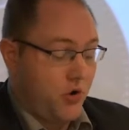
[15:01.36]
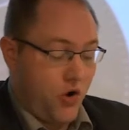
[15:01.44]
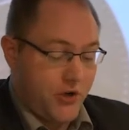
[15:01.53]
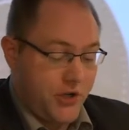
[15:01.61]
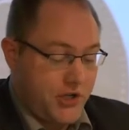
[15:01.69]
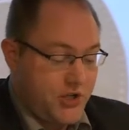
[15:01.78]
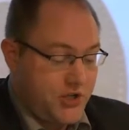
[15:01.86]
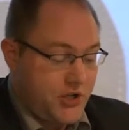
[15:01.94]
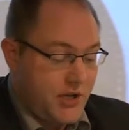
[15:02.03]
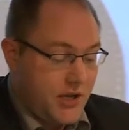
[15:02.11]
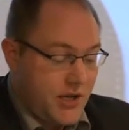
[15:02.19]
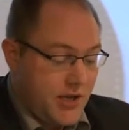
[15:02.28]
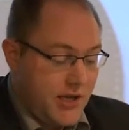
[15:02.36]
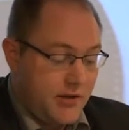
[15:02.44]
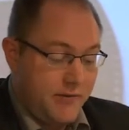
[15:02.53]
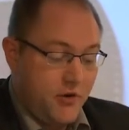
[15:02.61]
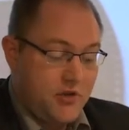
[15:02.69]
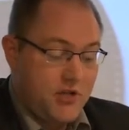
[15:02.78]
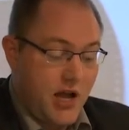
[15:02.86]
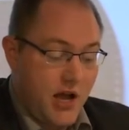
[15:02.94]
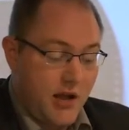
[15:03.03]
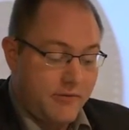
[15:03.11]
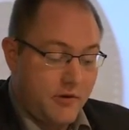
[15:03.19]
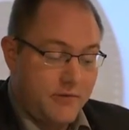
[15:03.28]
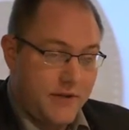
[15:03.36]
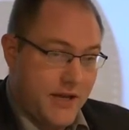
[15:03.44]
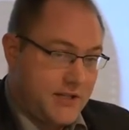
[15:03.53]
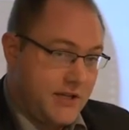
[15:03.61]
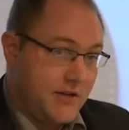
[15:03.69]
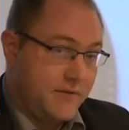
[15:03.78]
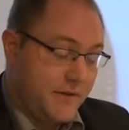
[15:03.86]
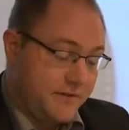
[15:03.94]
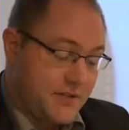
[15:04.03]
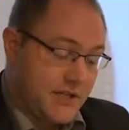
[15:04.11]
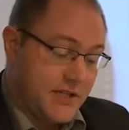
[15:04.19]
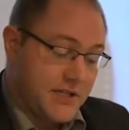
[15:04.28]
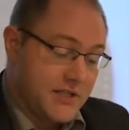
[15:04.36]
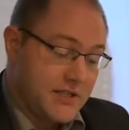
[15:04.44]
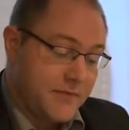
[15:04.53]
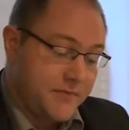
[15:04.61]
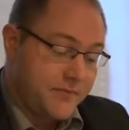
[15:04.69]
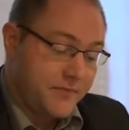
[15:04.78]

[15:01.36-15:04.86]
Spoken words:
coinage in the first half of the 1850s,